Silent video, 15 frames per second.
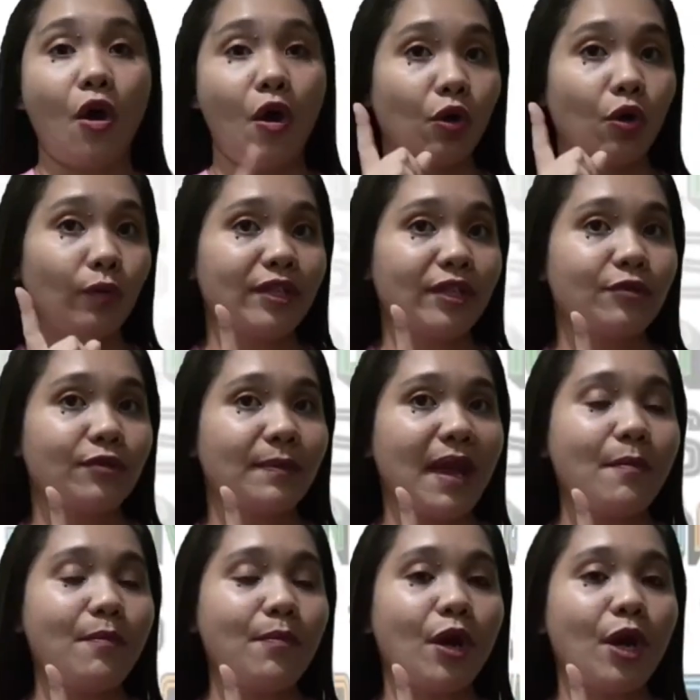Always
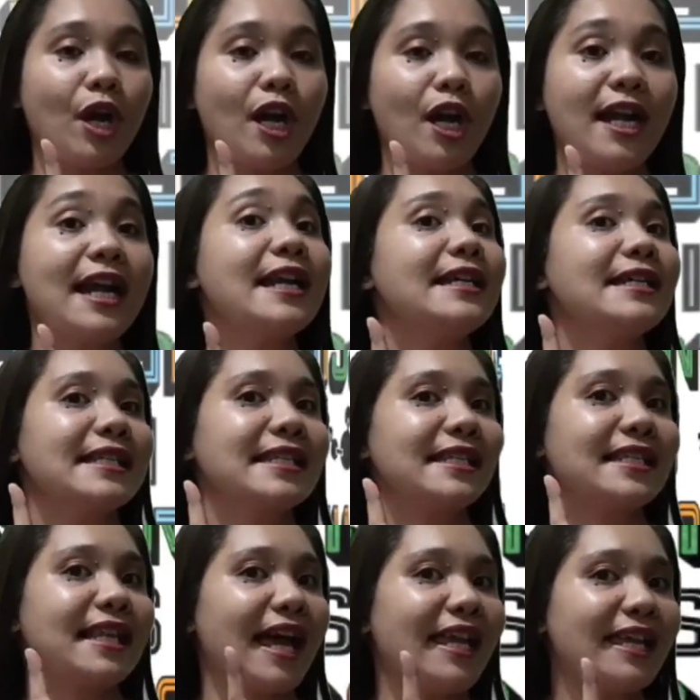remember,
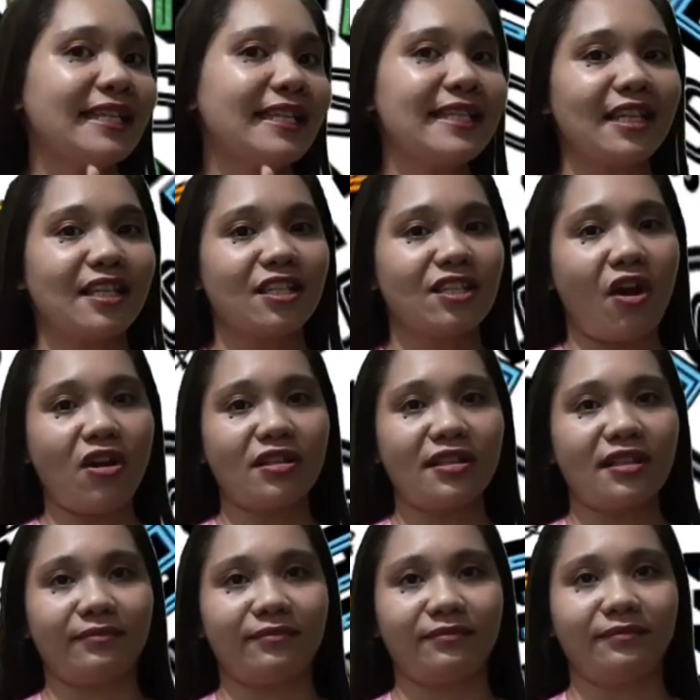science is
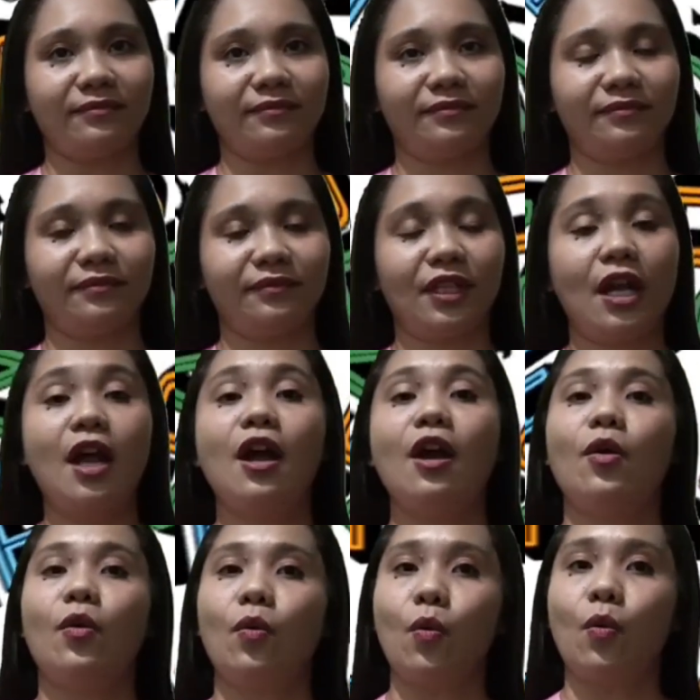awesome.
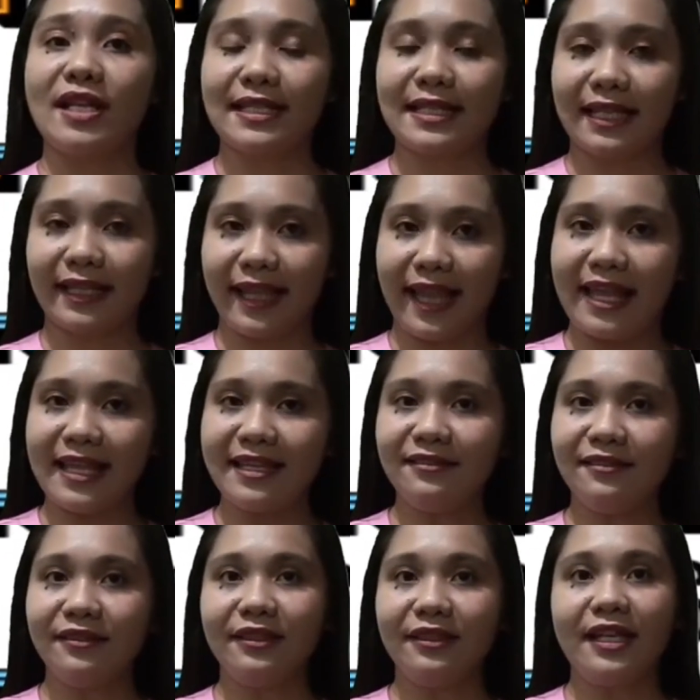Once again,
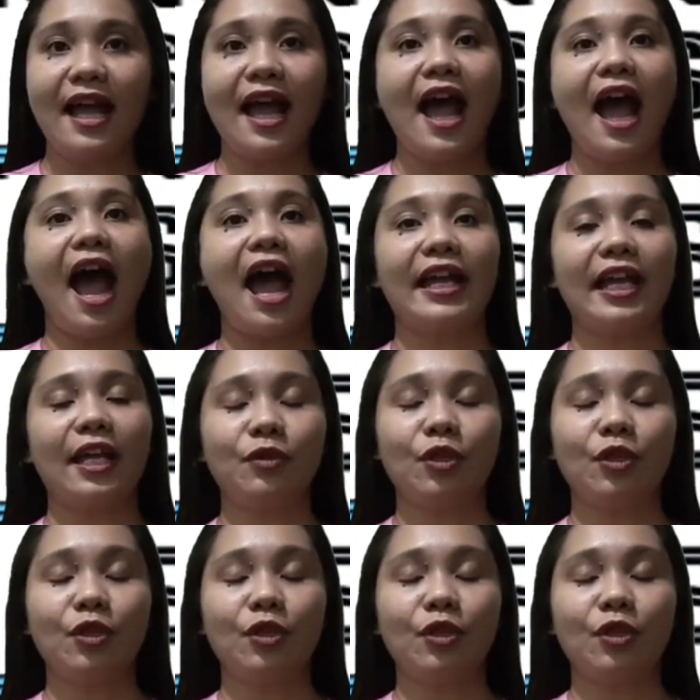I